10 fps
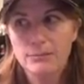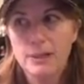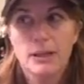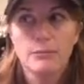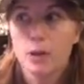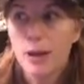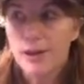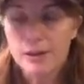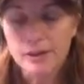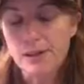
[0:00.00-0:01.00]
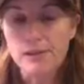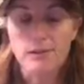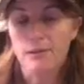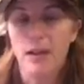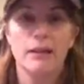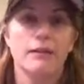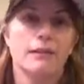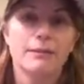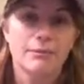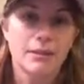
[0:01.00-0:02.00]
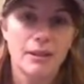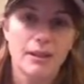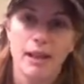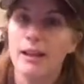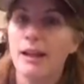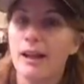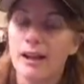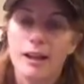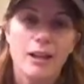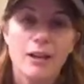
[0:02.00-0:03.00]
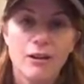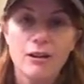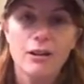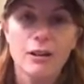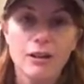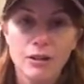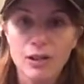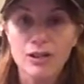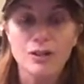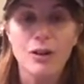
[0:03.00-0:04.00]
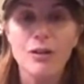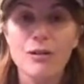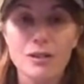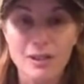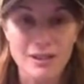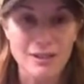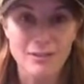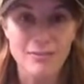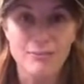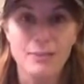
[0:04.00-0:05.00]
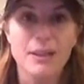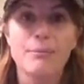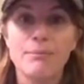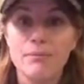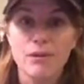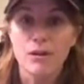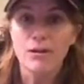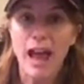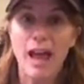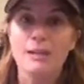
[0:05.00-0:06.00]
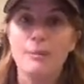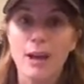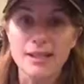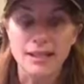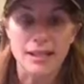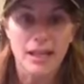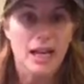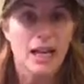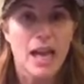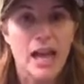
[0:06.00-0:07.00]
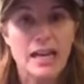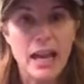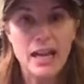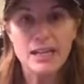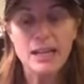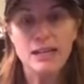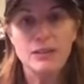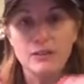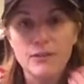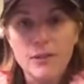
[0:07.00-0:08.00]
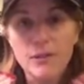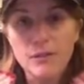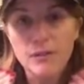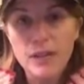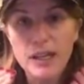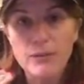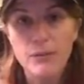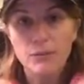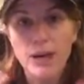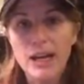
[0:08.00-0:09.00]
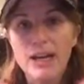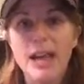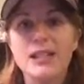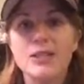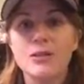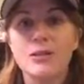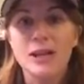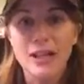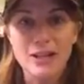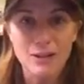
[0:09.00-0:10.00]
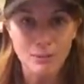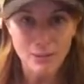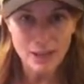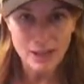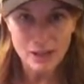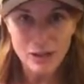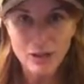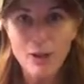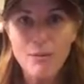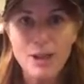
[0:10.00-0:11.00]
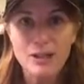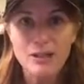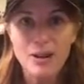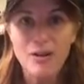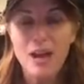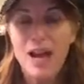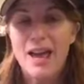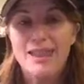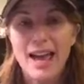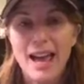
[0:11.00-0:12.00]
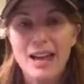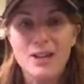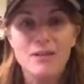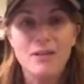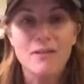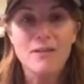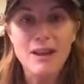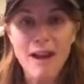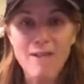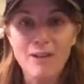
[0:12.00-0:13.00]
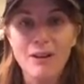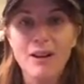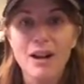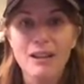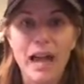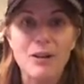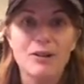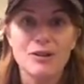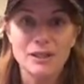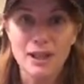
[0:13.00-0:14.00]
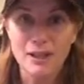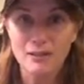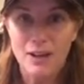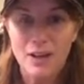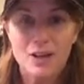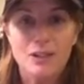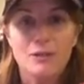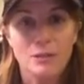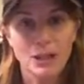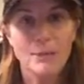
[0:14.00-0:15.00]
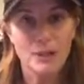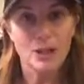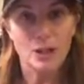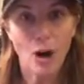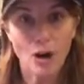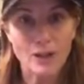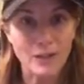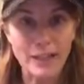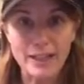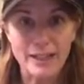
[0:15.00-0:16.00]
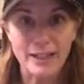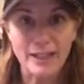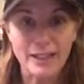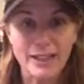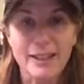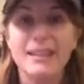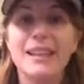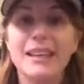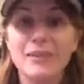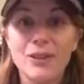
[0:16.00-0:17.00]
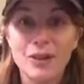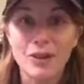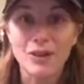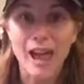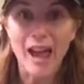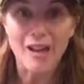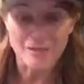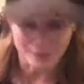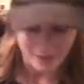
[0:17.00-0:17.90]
become lawyers. I don't know. Good girls don't act bossy. And you've ingrained that story in your brain so much so that you have never allowed yourself to really be in charge of anything, even your own life.